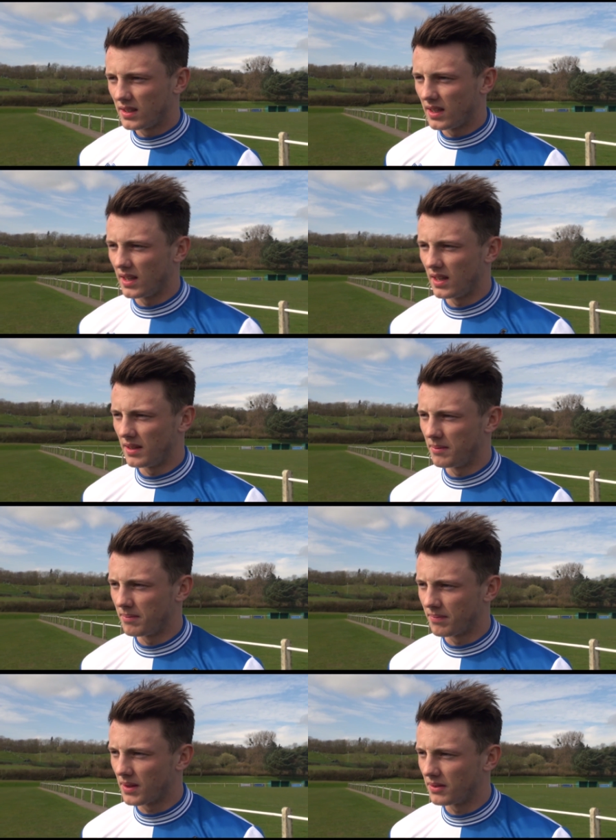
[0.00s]
Yeah,
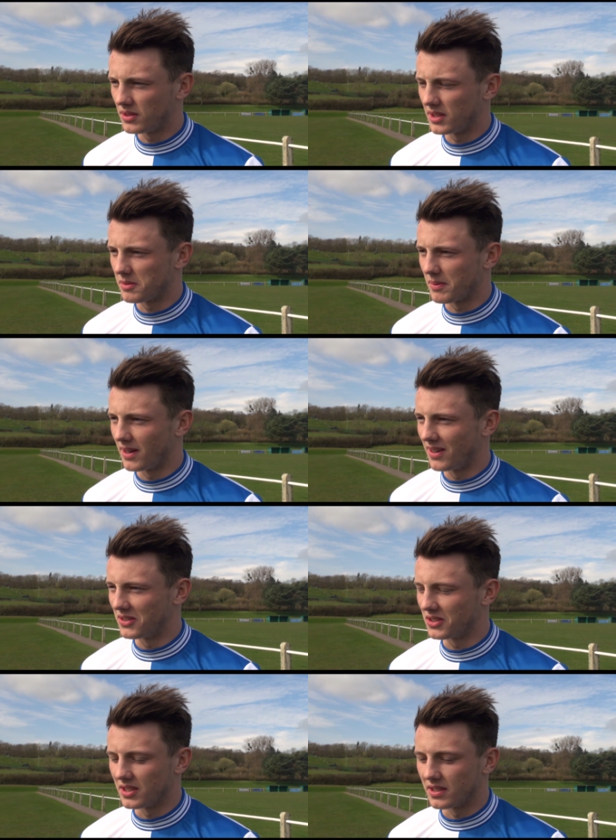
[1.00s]
um, obviously it's been a
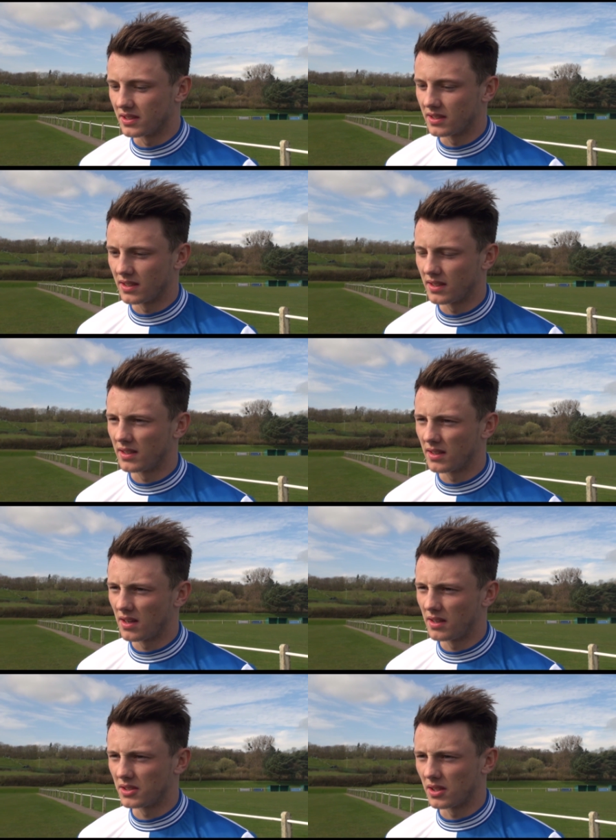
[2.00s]
long season and
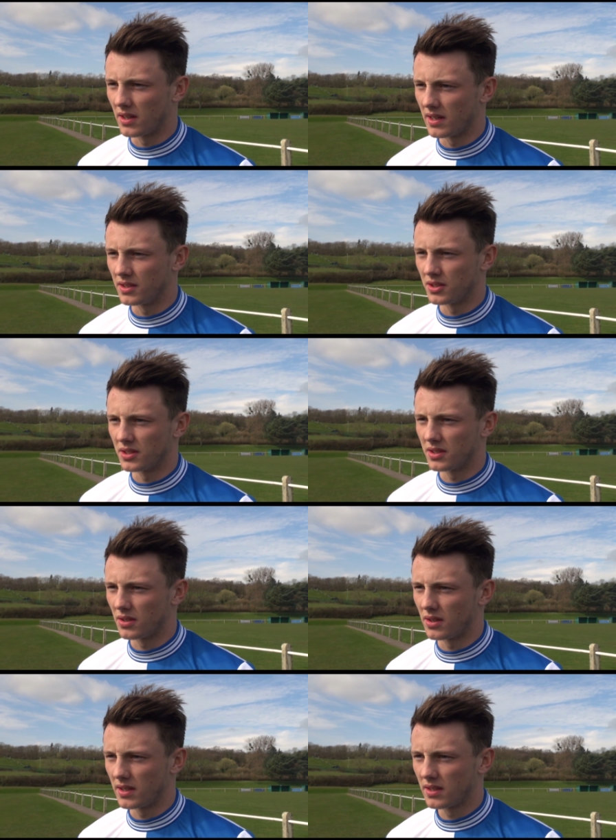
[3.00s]
I started injured,
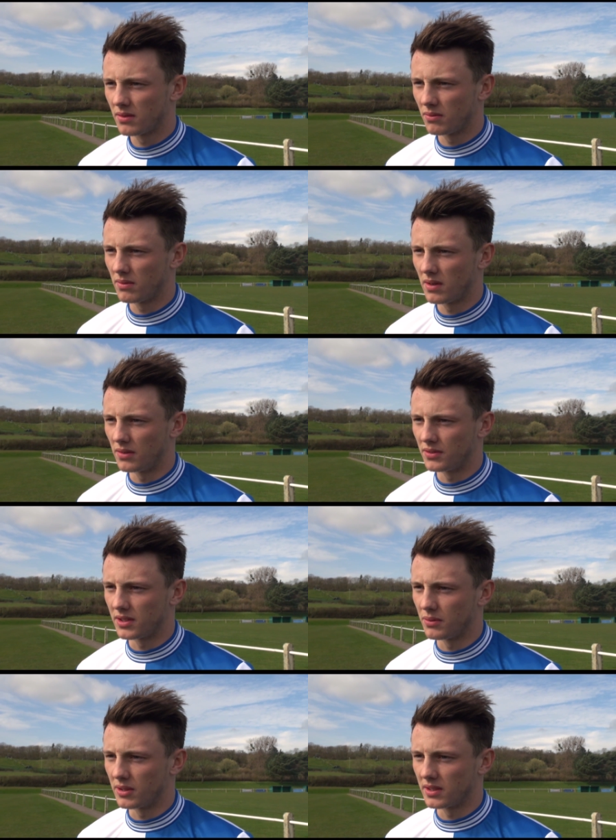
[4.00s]
so I
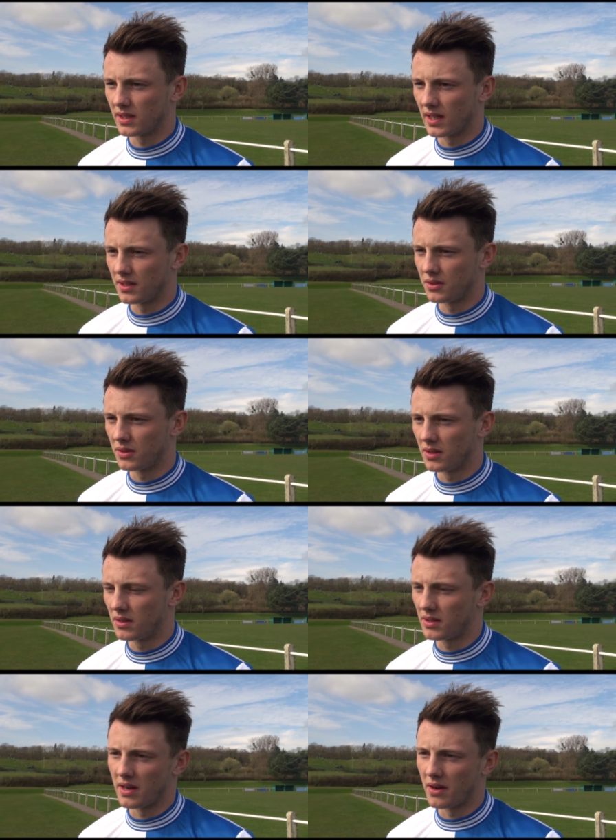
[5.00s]
obviously wanted to get a new.
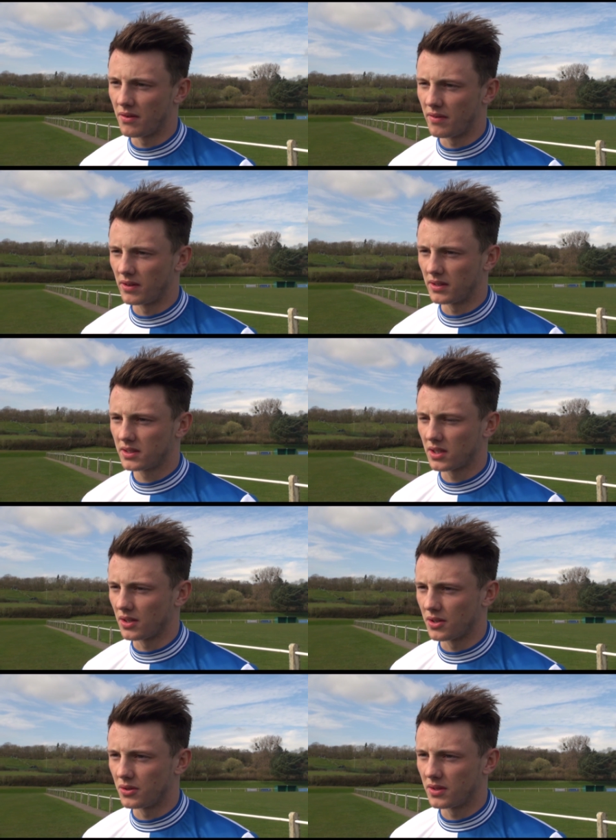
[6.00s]
I didn't know whether I'd
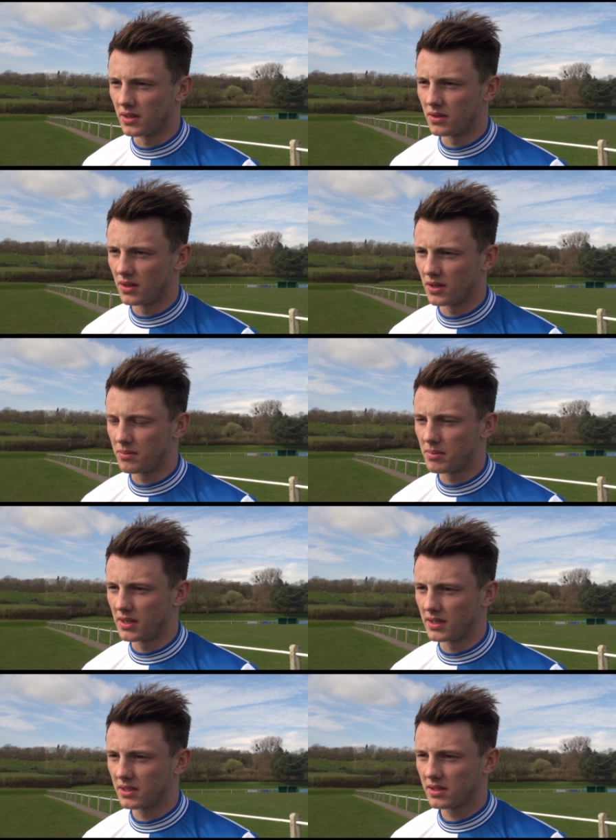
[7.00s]
sign a new deal or not,
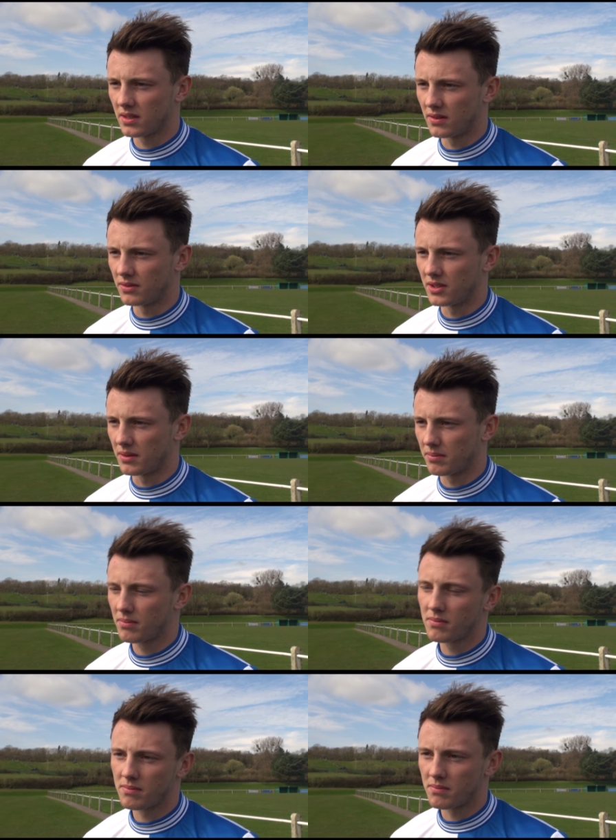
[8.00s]
but it's obviously
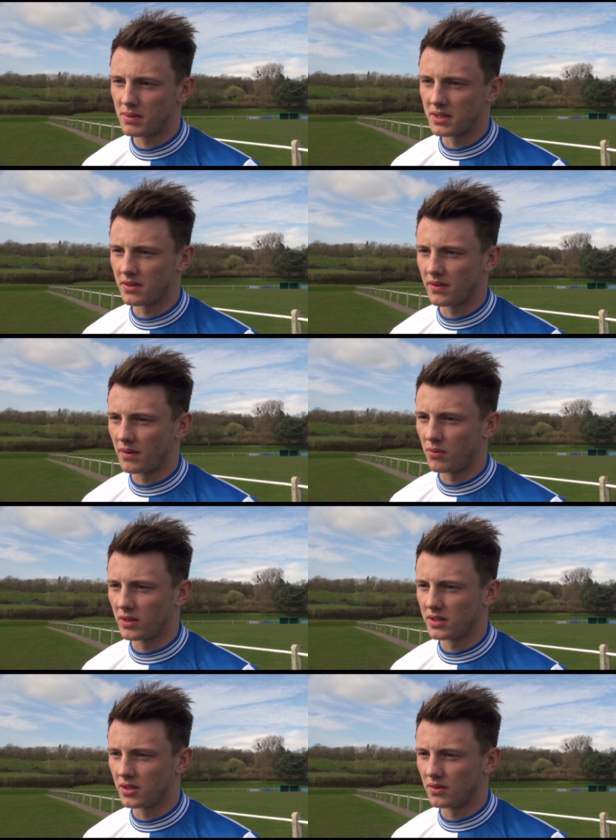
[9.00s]
been something I've
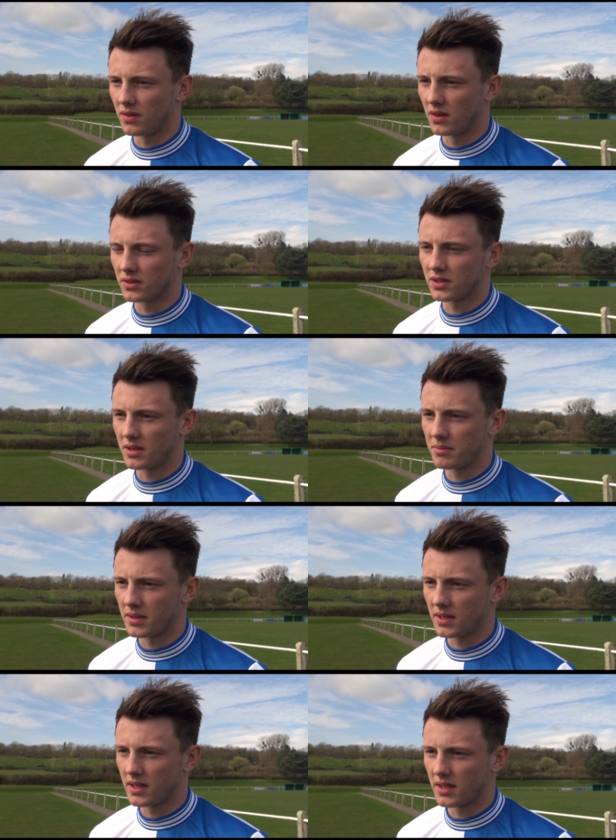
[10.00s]
wanted to do for a long time
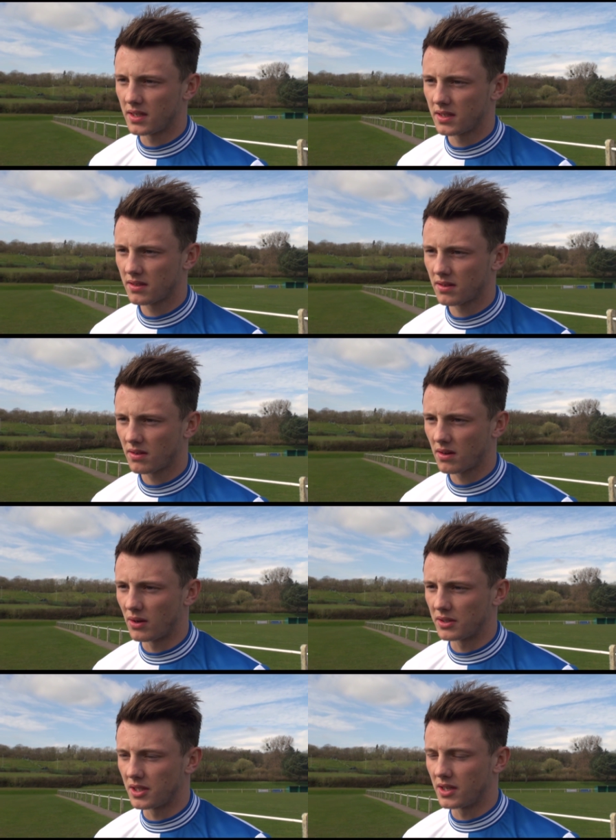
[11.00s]
and uh,
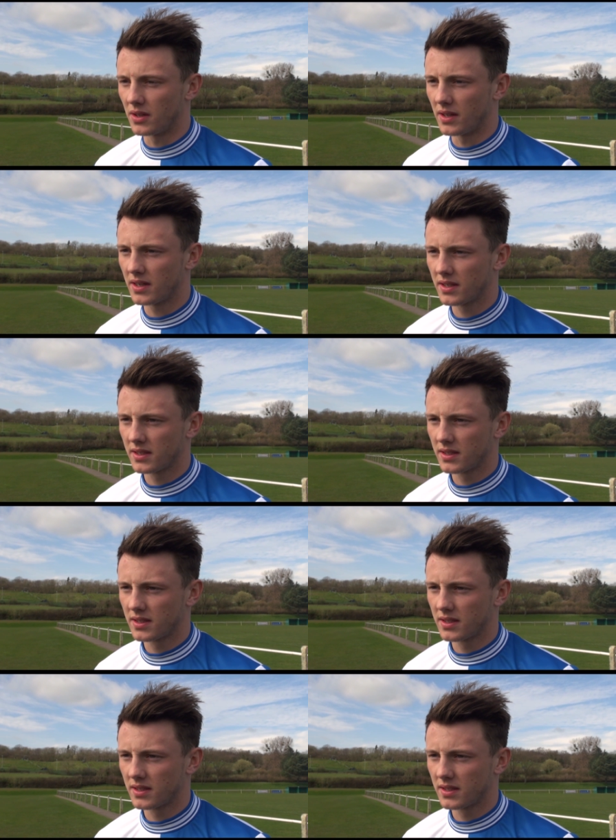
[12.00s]
gradually got there.